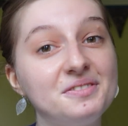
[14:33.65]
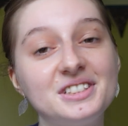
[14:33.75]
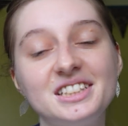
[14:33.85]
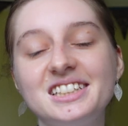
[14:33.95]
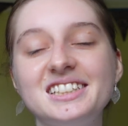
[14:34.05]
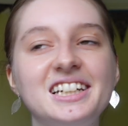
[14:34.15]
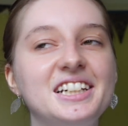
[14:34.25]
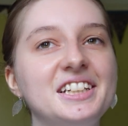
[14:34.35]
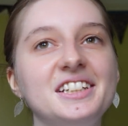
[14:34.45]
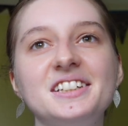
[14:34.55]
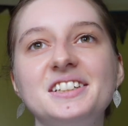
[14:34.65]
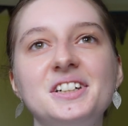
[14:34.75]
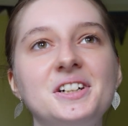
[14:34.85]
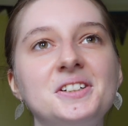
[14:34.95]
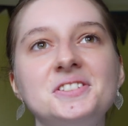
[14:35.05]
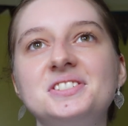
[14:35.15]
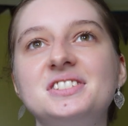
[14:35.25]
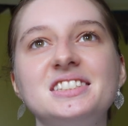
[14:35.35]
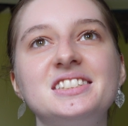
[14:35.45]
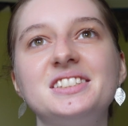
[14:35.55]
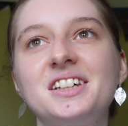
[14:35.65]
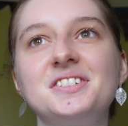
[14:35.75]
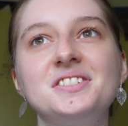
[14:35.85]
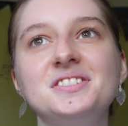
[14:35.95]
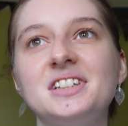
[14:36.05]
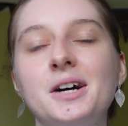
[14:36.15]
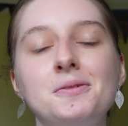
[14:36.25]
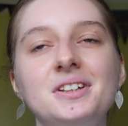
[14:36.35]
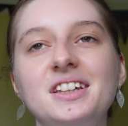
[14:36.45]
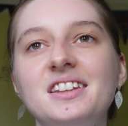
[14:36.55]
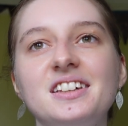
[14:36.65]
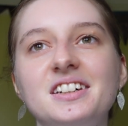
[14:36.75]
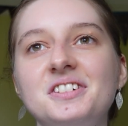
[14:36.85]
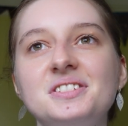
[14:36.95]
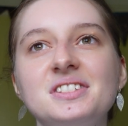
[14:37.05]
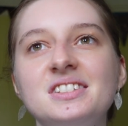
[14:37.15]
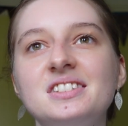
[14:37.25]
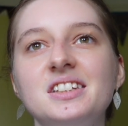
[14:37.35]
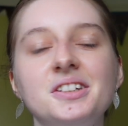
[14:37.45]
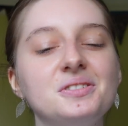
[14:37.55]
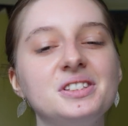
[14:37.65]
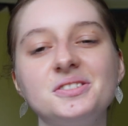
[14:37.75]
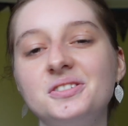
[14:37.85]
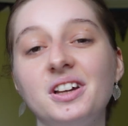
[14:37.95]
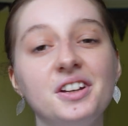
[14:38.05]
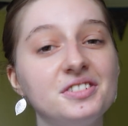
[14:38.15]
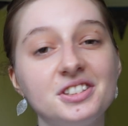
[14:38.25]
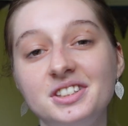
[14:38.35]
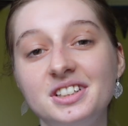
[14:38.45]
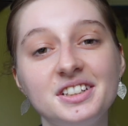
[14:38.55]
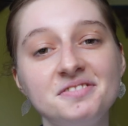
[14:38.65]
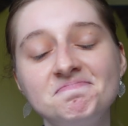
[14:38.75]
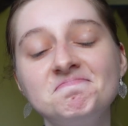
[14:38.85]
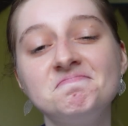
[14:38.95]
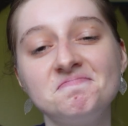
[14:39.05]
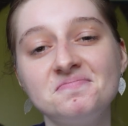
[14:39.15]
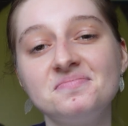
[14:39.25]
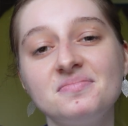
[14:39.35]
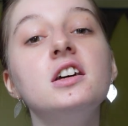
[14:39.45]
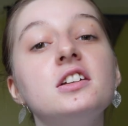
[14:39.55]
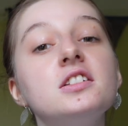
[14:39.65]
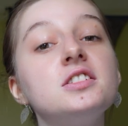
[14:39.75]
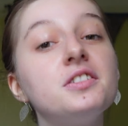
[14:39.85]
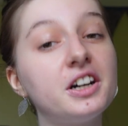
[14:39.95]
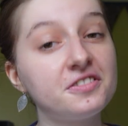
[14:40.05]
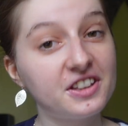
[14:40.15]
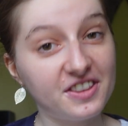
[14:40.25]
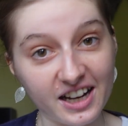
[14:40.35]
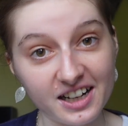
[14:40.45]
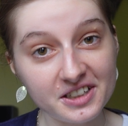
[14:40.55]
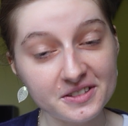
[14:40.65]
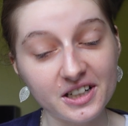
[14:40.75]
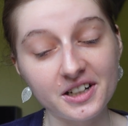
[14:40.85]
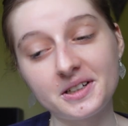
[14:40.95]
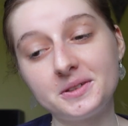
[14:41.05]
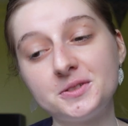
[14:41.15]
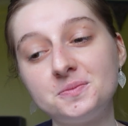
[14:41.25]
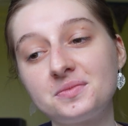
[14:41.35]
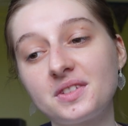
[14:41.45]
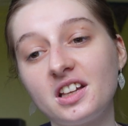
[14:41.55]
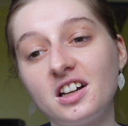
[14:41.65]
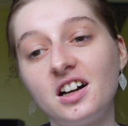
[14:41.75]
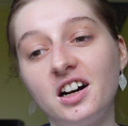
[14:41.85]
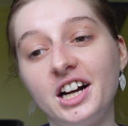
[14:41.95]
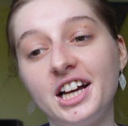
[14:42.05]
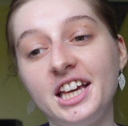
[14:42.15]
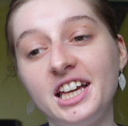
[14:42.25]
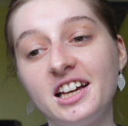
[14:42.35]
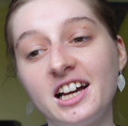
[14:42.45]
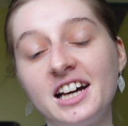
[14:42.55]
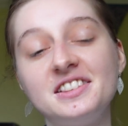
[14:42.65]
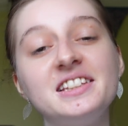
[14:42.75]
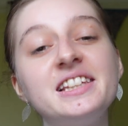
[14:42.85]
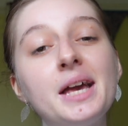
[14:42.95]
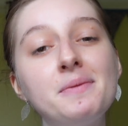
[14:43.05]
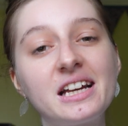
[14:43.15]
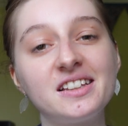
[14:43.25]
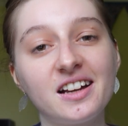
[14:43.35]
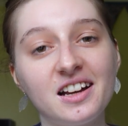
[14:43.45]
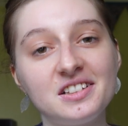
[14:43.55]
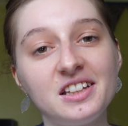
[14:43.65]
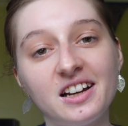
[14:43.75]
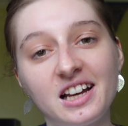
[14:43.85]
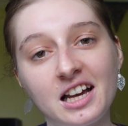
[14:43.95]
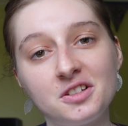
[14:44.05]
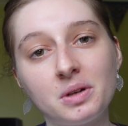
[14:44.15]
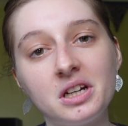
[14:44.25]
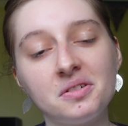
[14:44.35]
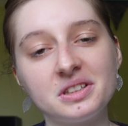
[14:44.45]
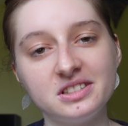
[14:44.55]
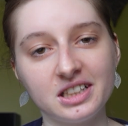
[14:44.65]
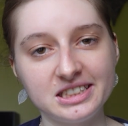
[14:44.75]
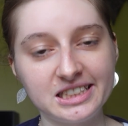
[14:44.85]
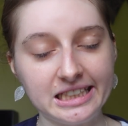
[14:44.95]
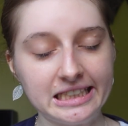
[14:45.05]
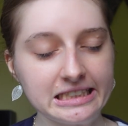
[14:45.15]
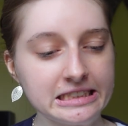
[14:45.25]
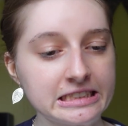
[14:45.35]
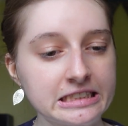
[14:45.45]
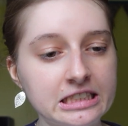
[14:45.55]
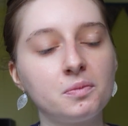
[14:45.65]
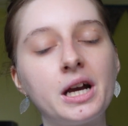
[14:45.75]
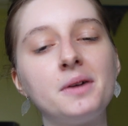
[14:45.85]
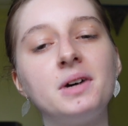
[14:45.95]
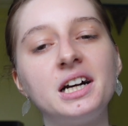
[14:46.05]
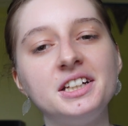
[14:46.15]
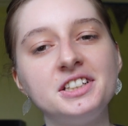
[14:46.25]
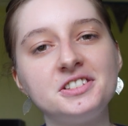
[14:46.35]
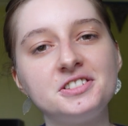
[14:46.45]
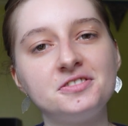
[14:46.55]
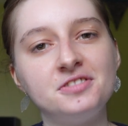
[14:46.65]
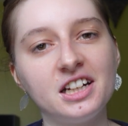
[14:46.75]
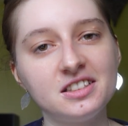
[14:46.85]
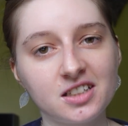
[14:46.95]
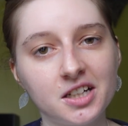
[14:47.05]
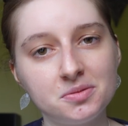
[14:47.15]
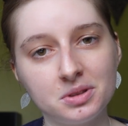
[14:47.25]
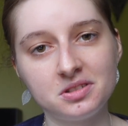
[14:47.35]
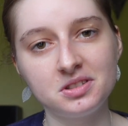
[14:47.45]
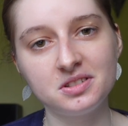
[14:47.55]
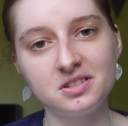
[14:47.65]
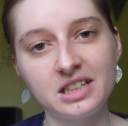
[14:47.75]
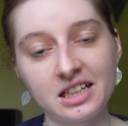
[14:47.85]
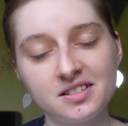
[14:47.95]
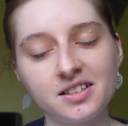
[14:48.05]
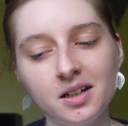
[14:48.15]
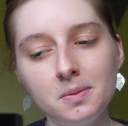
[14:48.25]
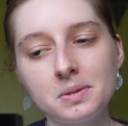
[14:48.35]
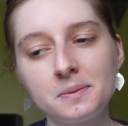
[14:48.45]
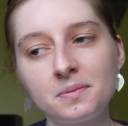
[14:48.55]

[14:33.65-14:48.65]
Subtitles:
But I was just so happy that it was all over, So after that, I had the same anxiety I had when I was 19, where my right side would tense up.